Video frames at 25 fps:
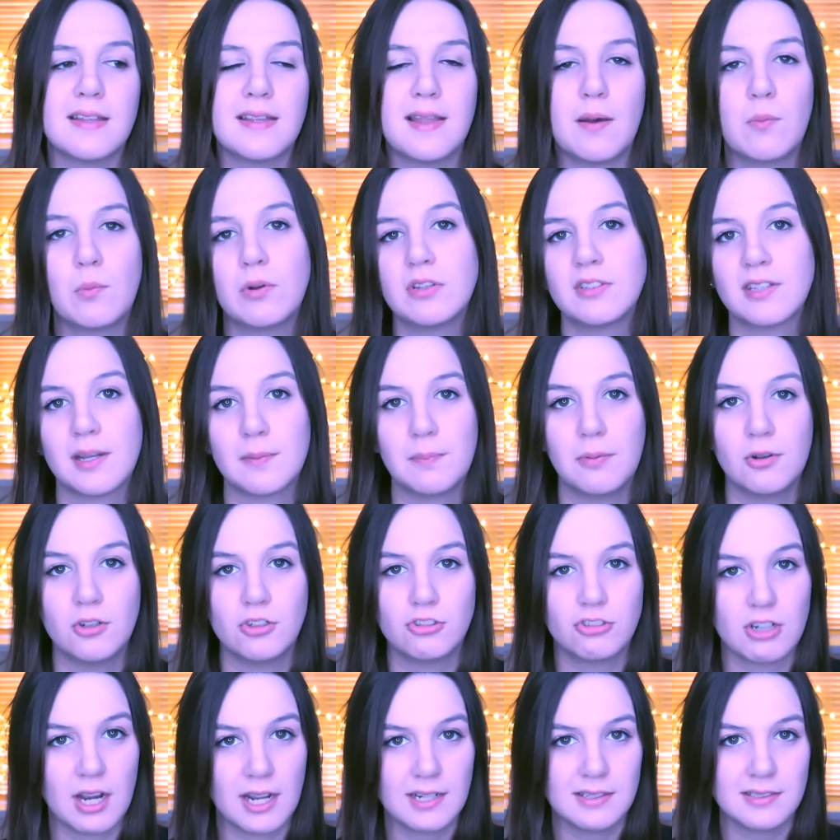and then once I
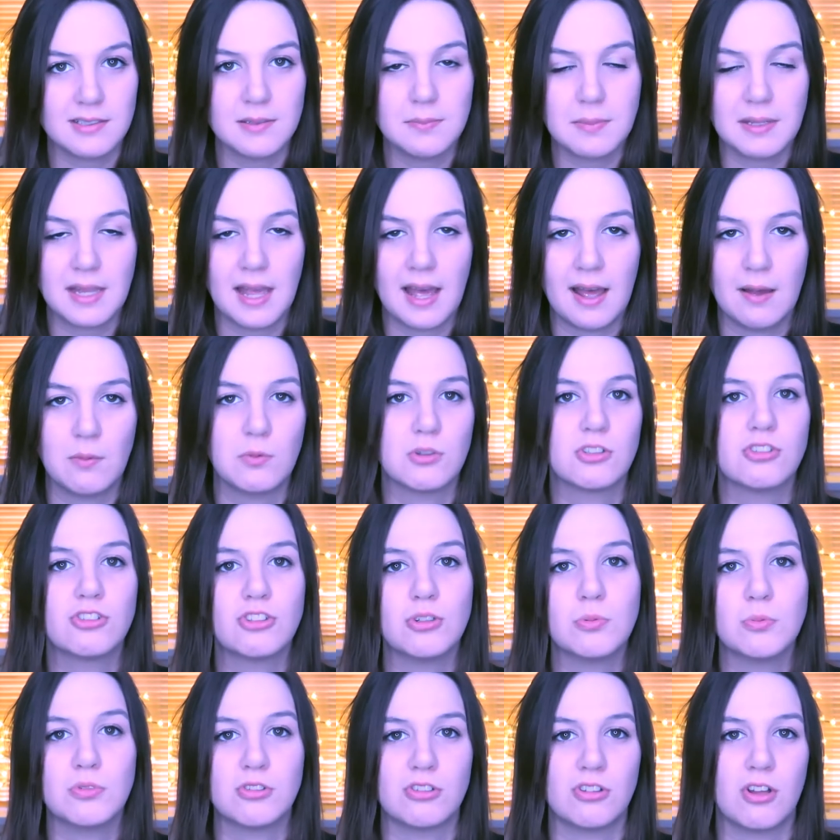blow dried it my hair was
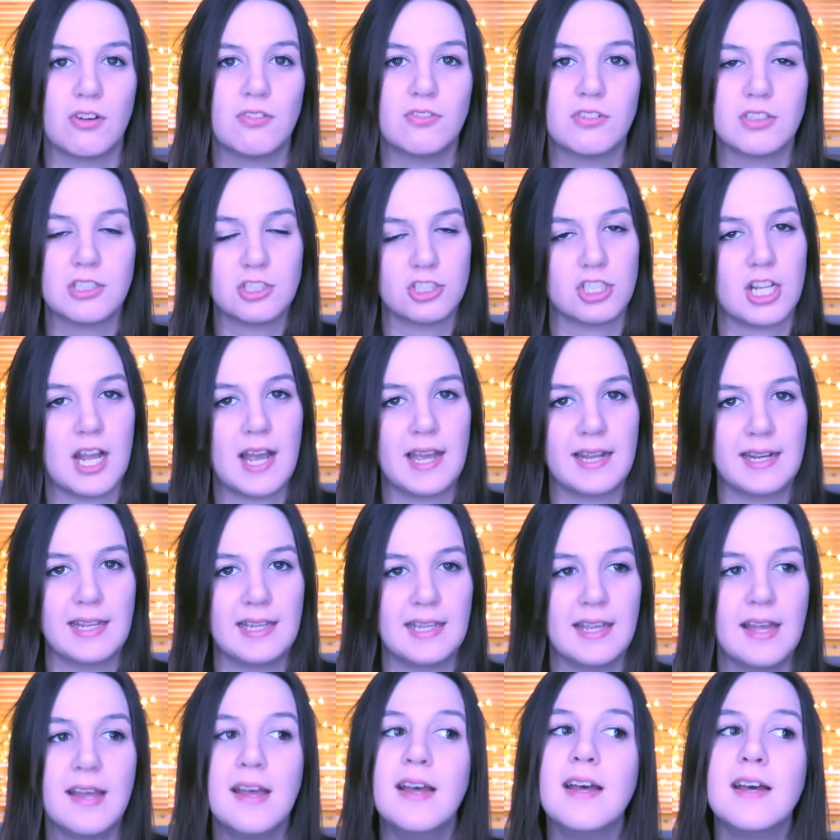super soft and
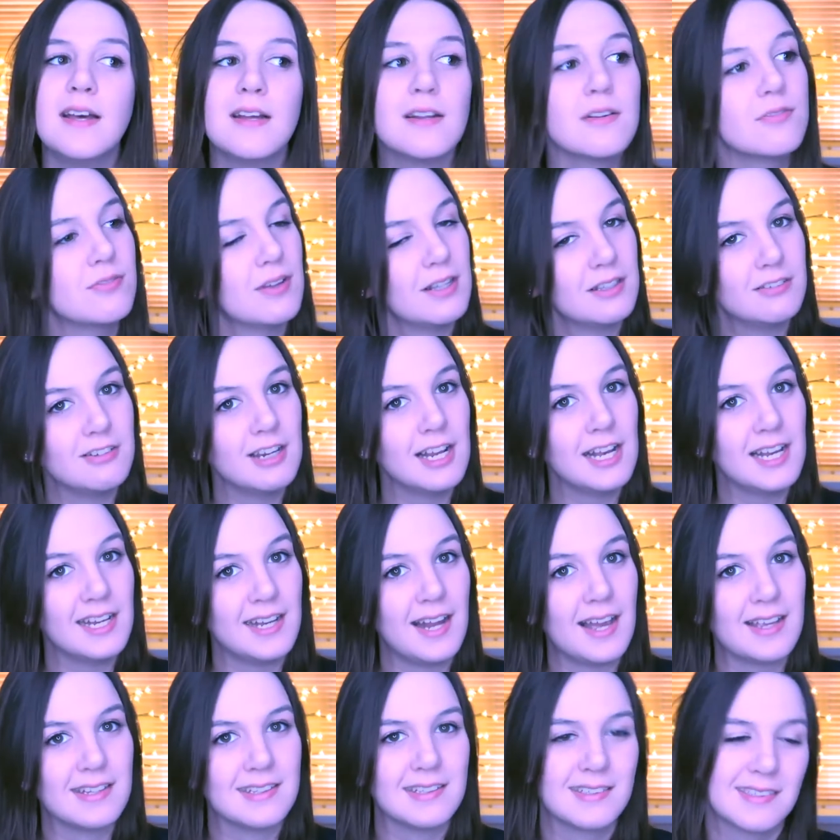shiny and felt really
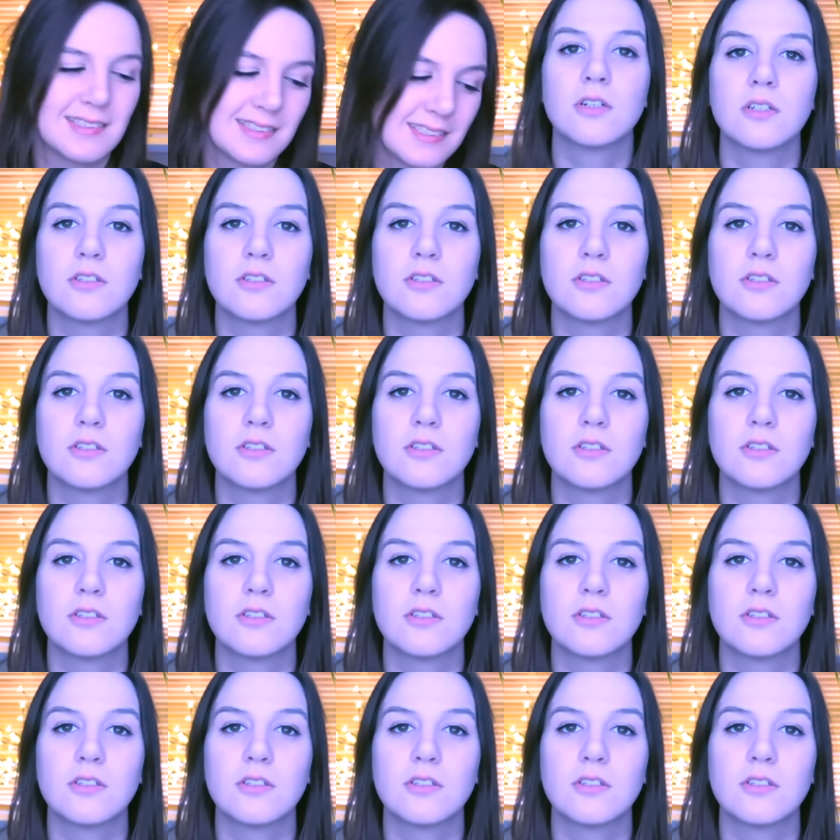nice.